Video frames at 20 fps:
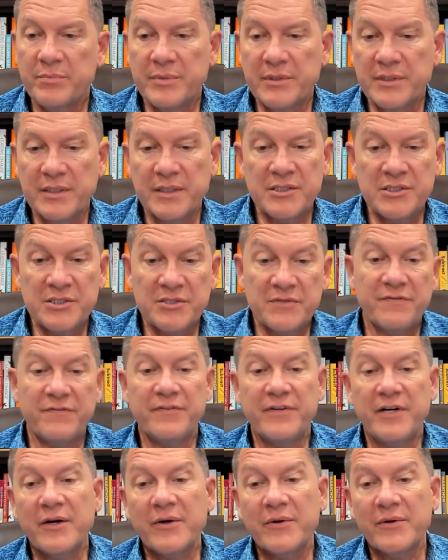but it's
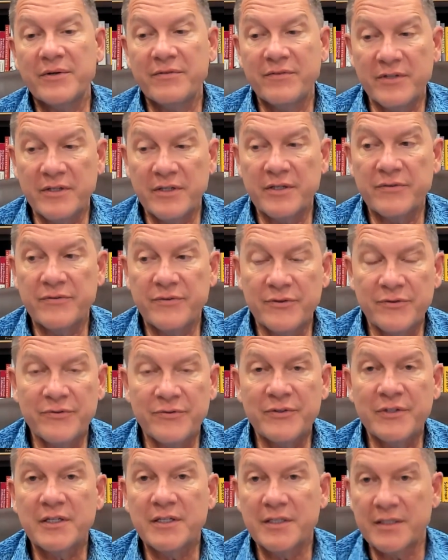very, very
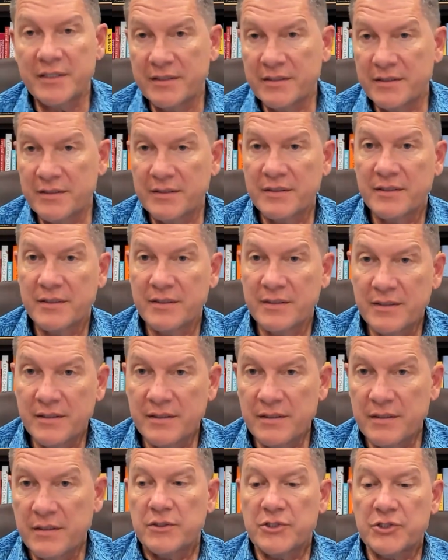fulfilling
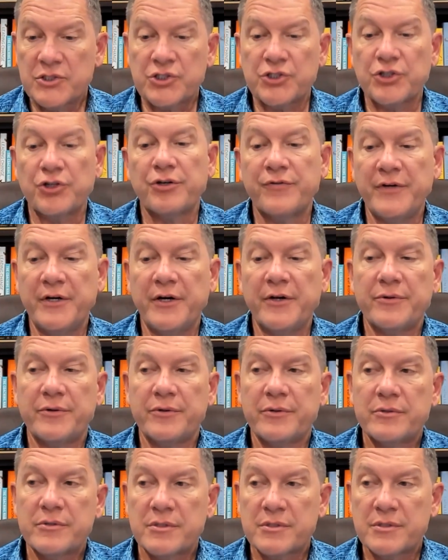to serve
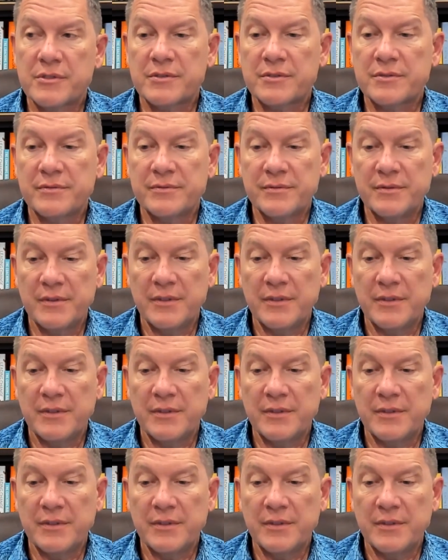others,